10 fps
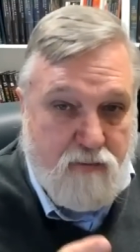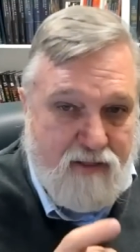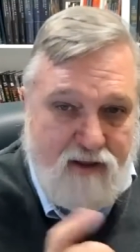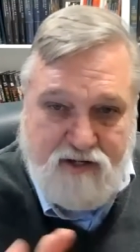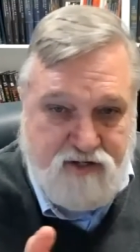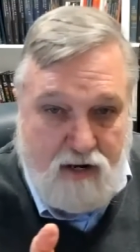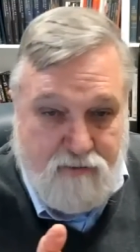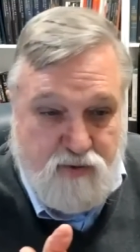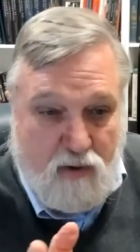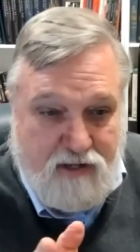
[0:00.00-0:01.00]
I think it's
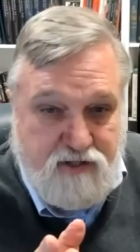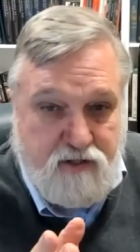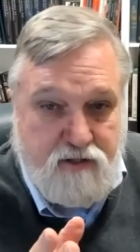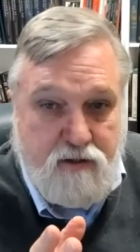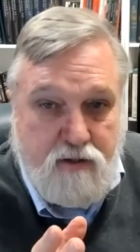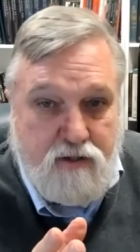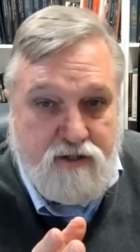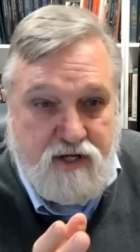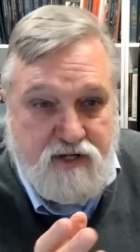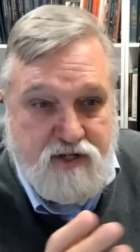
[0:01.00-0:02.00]
Thomas Watson
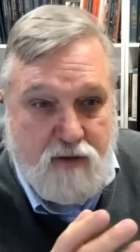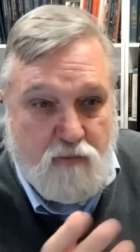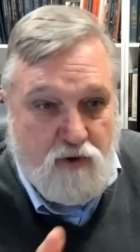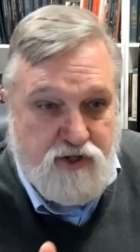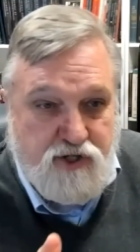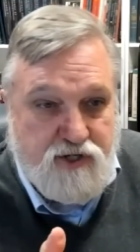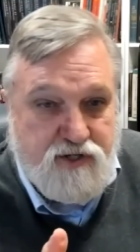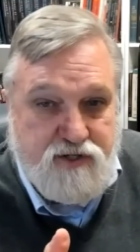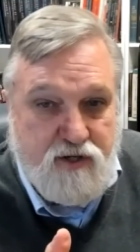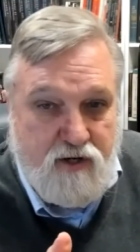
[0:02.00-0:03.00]
says some
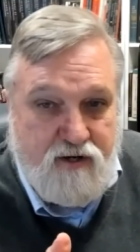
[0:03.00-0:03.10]
Christians